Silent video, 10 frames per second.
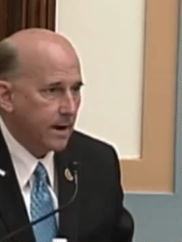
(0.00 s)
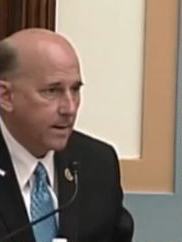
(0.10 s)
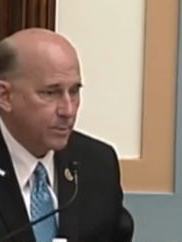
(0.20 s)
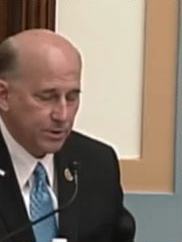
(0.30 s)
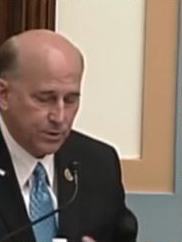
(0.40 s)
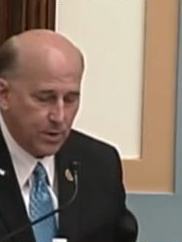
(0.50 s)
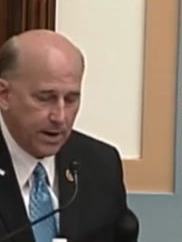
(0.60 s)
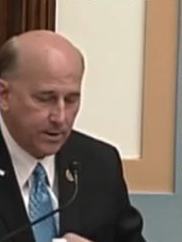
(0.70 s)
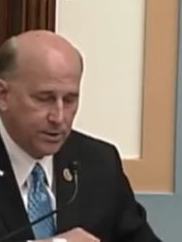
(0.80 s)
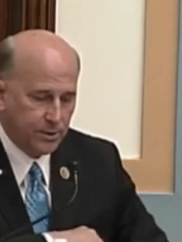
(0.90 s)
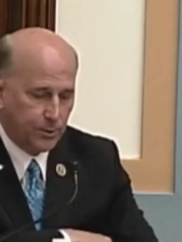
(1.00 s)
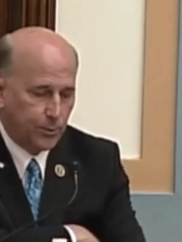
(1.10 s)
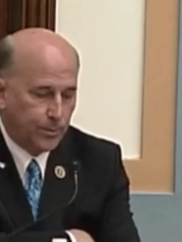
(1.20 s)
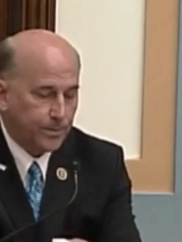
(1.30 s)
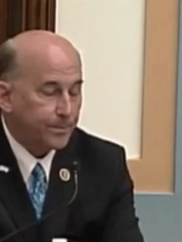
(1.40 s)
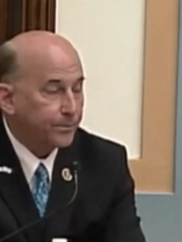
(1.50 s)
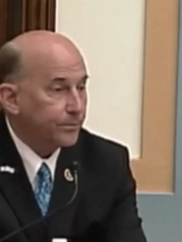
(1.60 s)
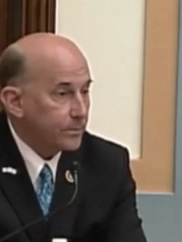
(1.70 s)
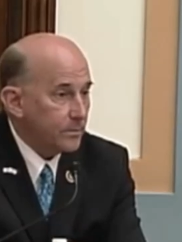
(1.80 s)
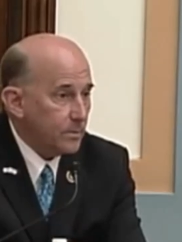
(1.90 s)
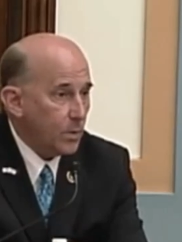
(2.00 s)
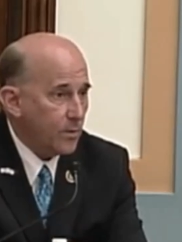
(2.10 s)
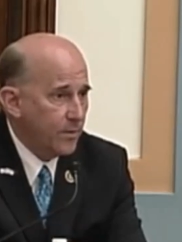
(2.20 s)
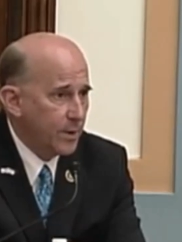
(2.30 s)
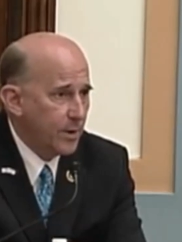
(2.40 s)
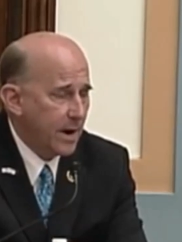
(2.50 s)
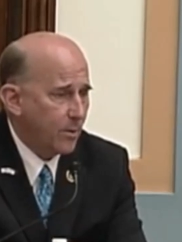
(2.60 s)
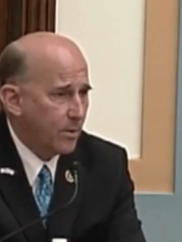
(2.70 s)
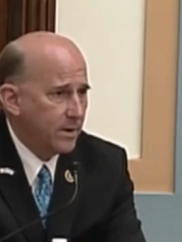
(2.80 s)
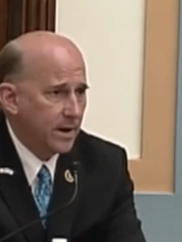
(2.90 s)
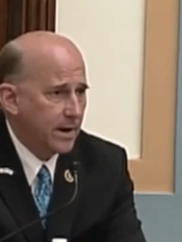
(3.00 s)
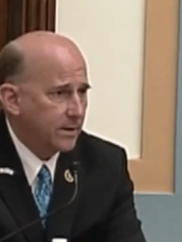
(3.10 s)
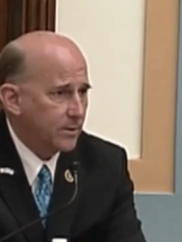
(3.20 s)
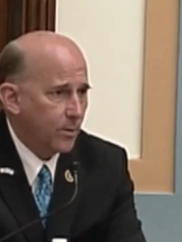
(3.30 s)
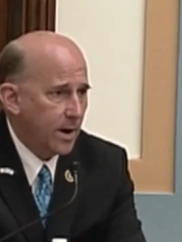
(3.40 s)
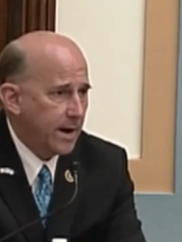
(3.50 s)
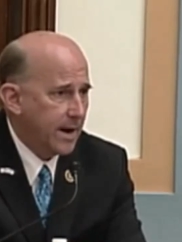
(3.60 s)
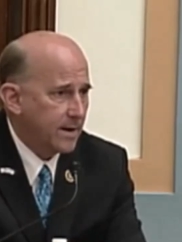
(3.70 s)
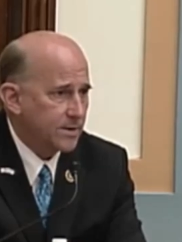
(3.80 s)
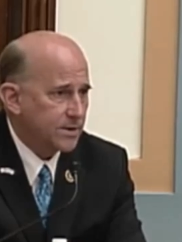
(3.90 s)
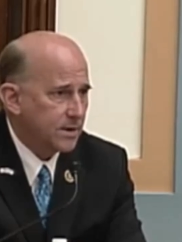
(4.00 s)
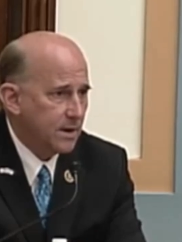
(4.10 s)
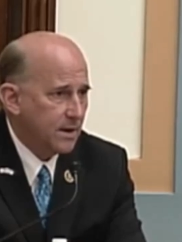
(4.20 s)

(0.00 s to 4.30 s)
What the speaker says: I'm just trying to figure out what in the heck the White House